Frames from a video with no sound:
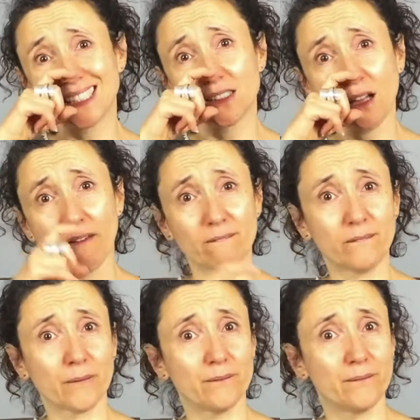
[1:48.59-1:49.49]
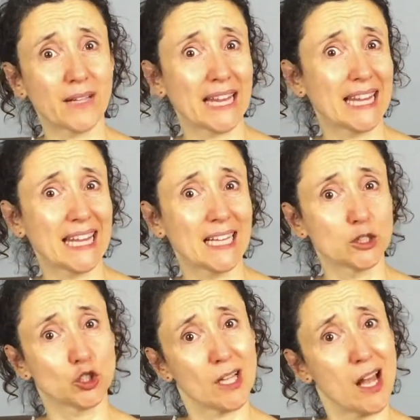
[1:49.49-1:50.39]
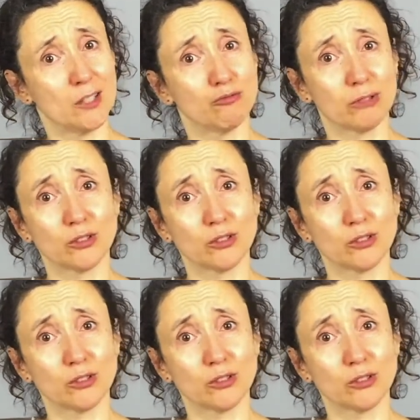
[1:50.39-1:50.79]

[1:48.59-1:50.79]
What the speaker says: own sister, Paula Garfield,